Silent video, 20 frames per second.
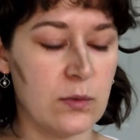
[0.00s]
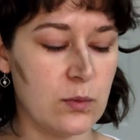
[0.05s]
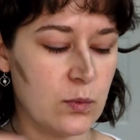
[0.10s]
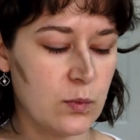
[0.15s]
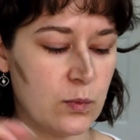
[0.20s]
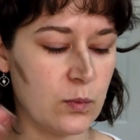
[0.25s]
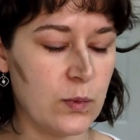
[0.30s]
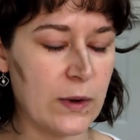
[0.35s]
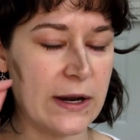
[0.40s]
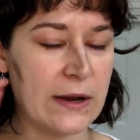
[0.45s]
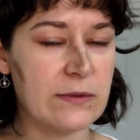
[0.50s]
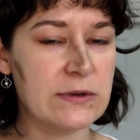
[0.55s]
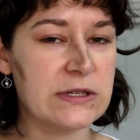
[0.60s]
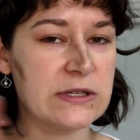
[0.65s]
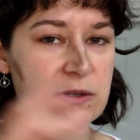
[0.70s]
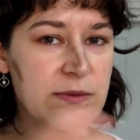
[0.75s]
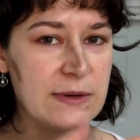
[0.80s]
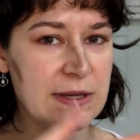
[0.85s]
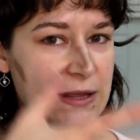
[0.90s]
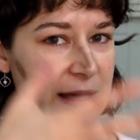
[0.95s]
when I was
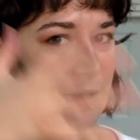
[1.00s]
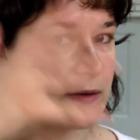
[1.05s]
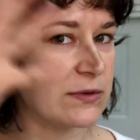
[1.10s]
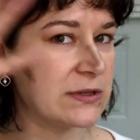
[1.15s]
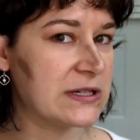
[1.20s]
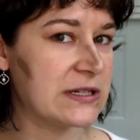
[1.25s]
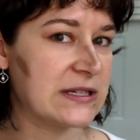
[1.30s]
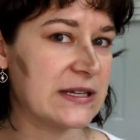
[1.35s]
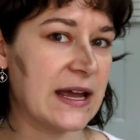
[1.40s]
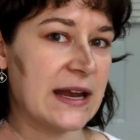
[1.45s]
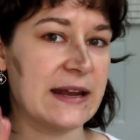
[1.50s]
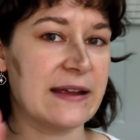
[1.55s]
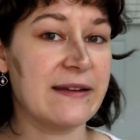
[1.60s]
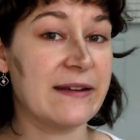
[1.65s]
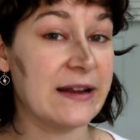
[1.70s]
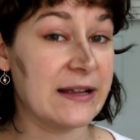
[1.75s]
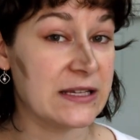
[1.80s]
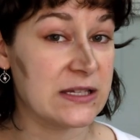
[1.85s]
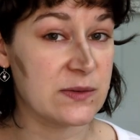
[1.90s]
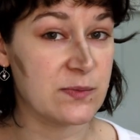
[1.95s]
doing that, it was just kind of
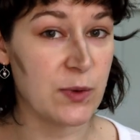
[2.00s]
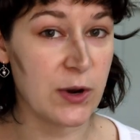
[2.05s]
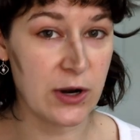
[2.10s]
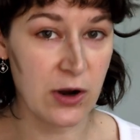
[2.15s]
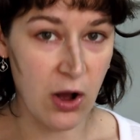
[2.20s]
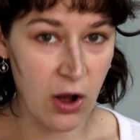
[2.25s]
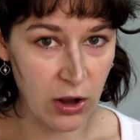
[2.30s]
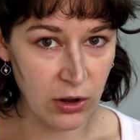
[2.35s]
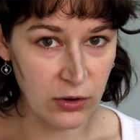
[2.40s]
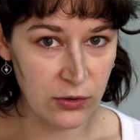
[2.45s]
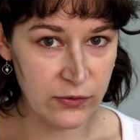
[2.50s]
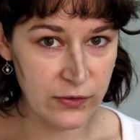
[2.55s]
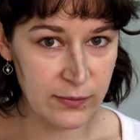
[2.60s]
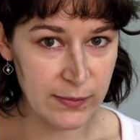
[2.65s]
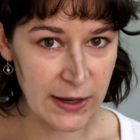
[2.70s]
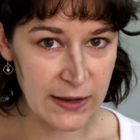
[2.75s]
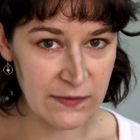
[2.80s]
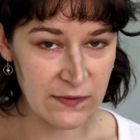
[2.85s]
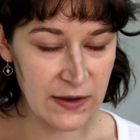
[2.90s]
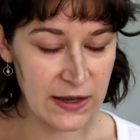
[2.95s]
getting spread all over
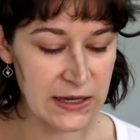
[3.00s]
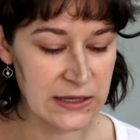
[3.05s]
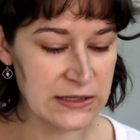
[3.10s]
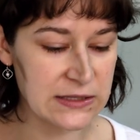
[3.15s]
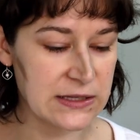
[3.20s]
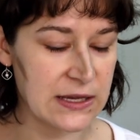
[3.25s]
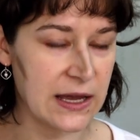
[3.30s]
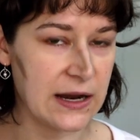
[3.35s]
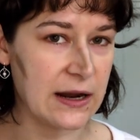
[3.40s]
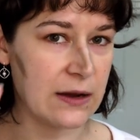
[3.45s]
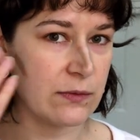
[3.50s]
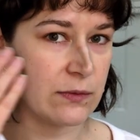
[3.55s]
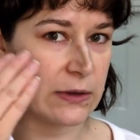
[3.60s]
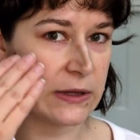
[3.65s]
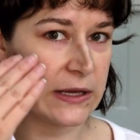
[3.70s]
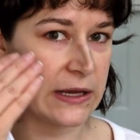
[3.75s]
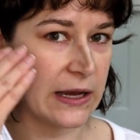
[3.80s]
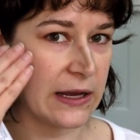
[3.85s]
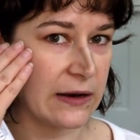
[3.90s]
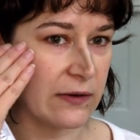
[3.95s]
my face. And I
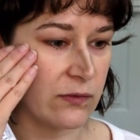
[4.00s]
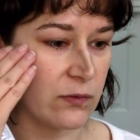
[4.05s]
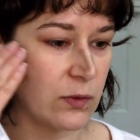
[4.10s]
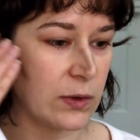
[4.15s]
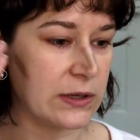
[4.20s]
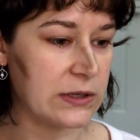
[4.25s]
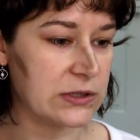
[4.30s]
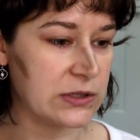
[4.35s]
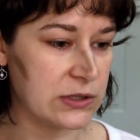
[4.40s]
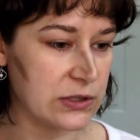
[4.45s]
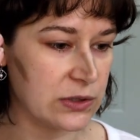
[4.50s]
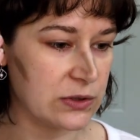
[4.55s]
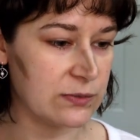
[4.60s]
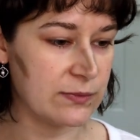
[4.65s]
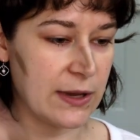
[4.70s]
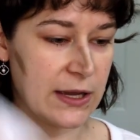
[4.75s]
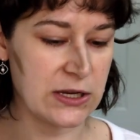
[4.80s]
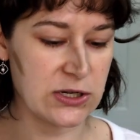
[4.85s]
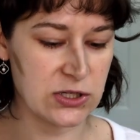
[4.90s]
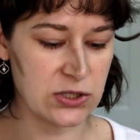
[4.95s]
really kind of want to
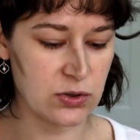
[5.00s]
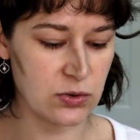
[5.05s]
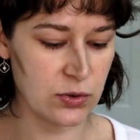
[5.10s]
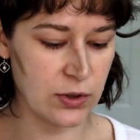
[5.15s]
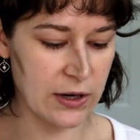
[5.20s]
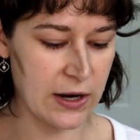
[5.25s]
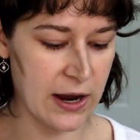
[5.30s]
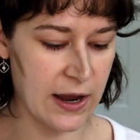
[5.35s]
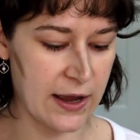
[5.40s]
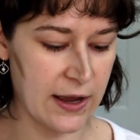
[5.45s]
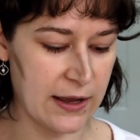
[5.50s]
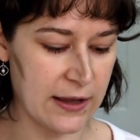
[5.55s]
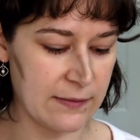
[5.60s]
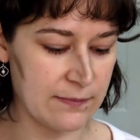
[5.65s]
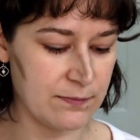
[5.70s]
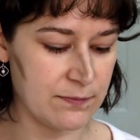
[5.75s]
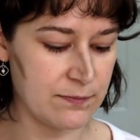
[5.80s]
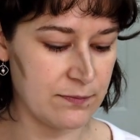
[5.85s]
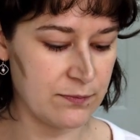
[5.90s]
make sure I'm